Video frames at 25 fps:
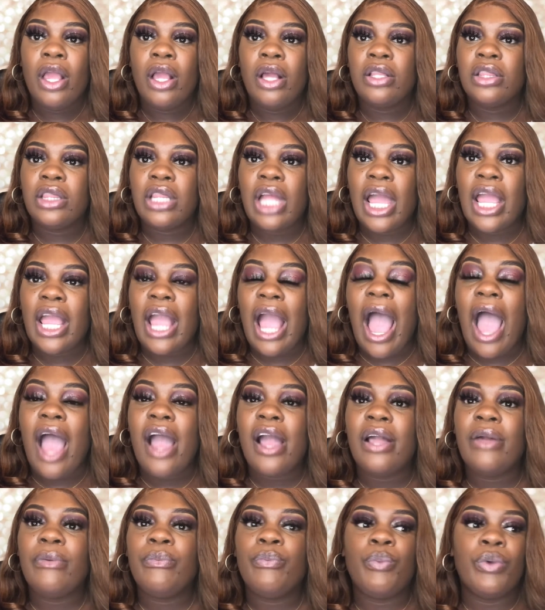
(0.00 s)
Like,
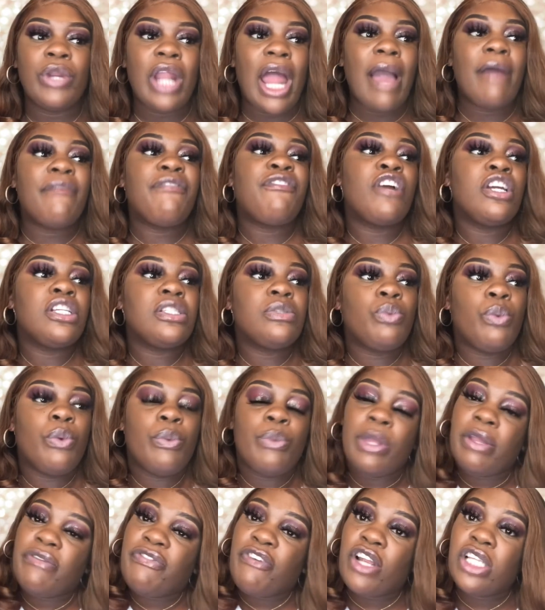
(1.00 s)
when
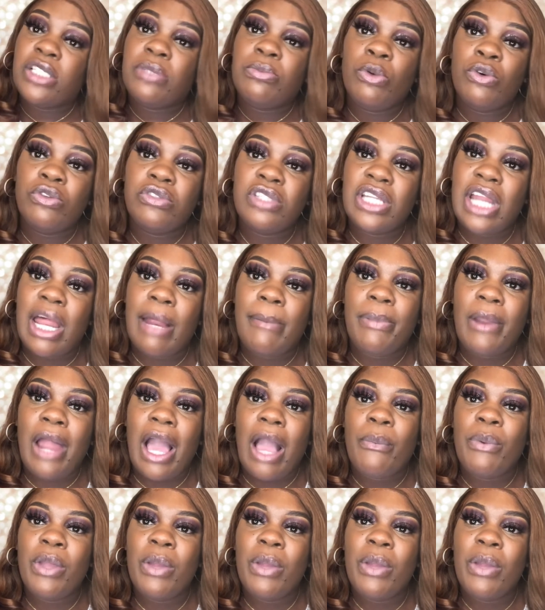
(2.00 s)
we first moved to that block,